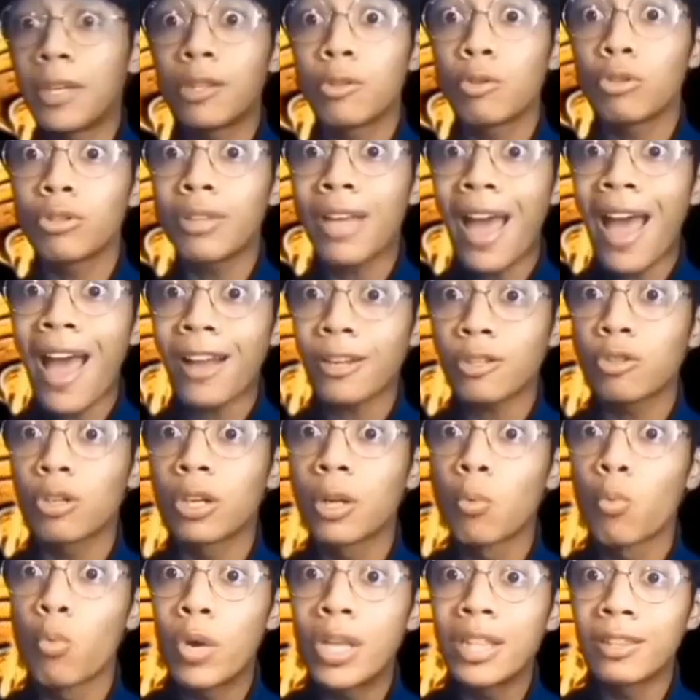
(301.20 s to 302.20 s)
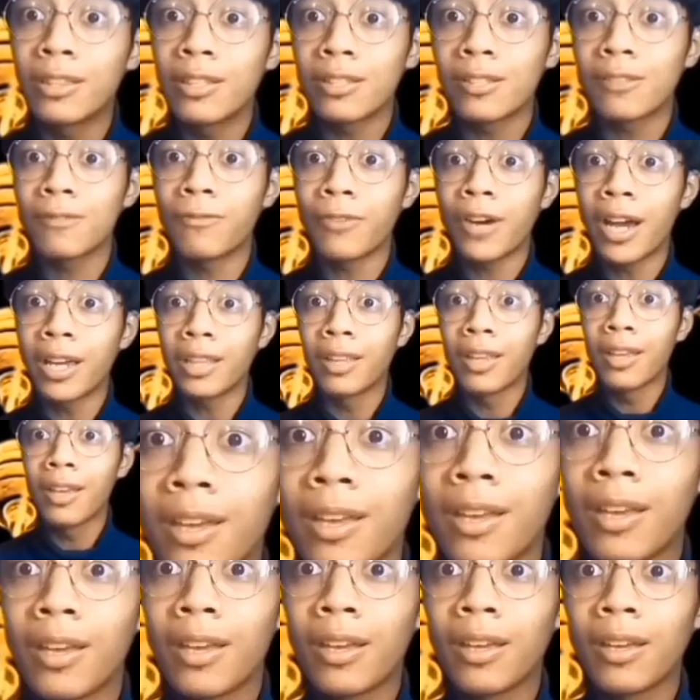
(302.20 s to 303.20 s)
could actually win this fight
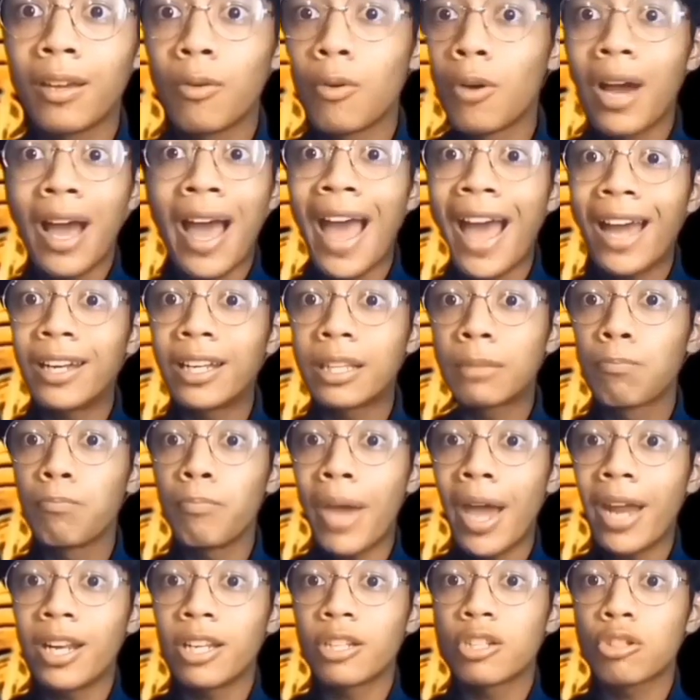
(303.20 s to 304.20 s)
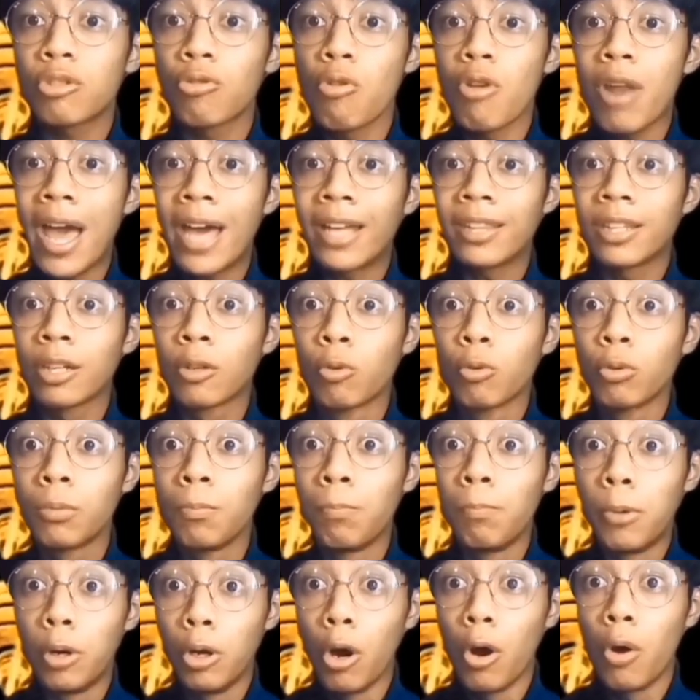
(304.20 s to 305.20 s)
had it managed to land a good
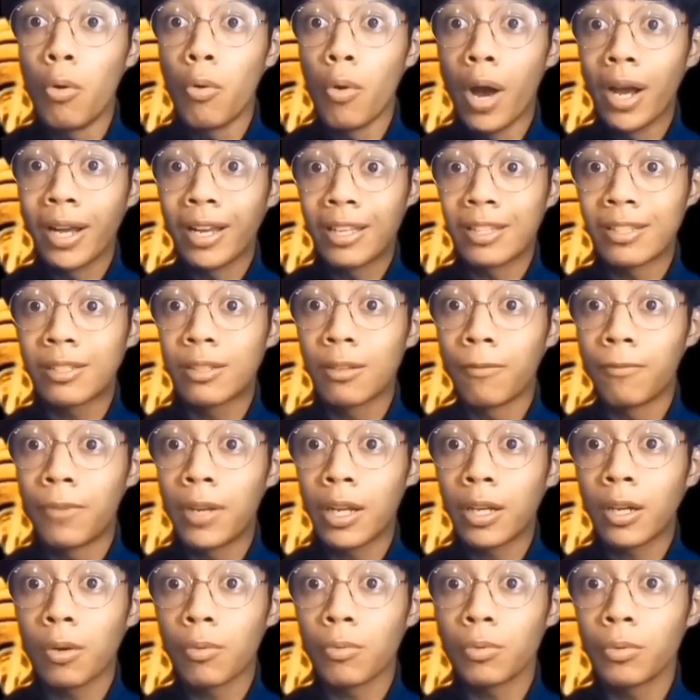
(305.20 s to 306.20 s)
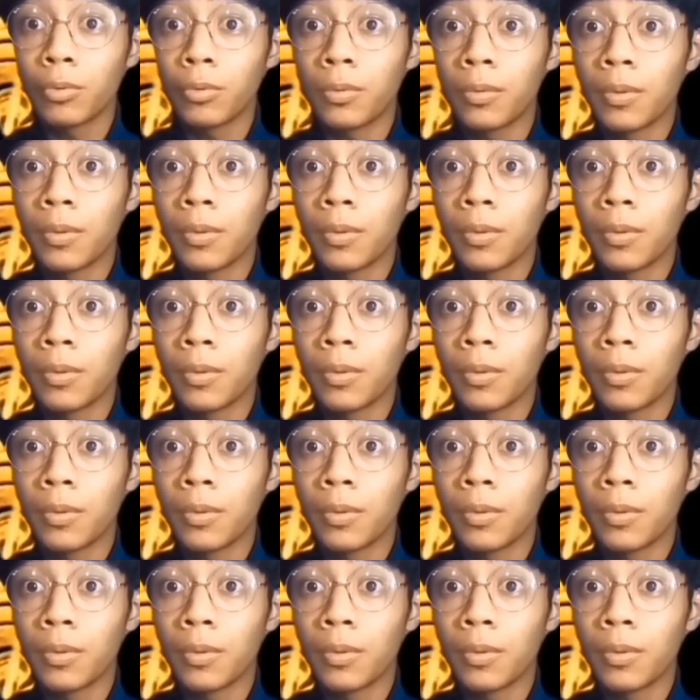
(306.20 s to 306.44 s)
blow against the Vinegaroon. The